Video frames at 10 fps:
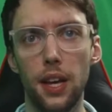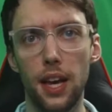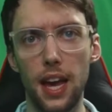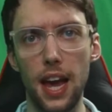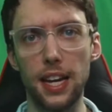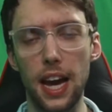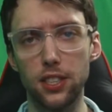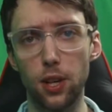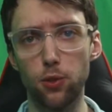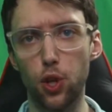Hey guys,
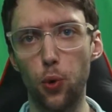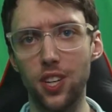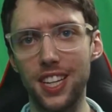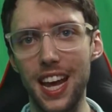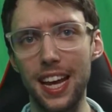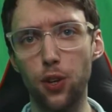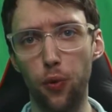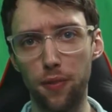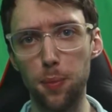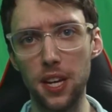how's it going today?
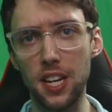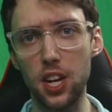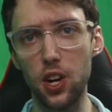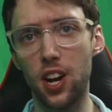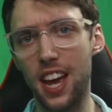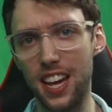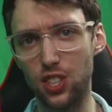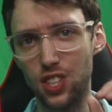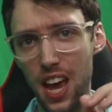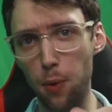GriffyBit here, and
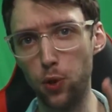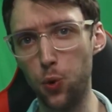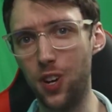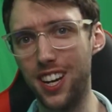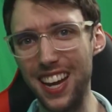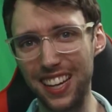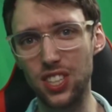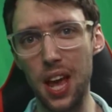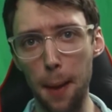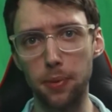today we're doing a next
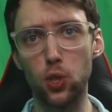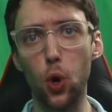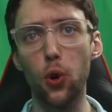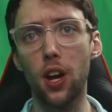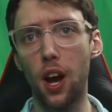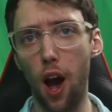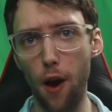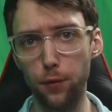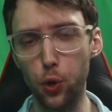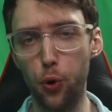episode of
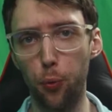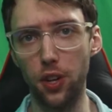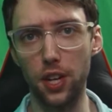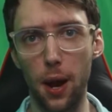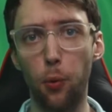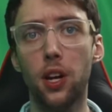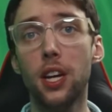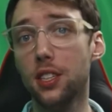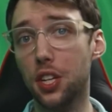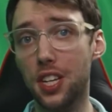Unit Rundown.
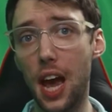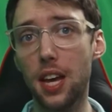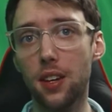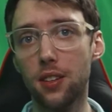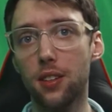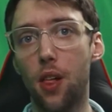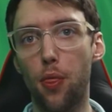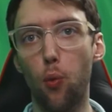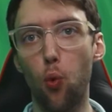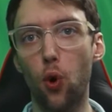Today, the
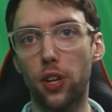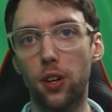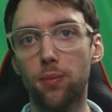Warrior.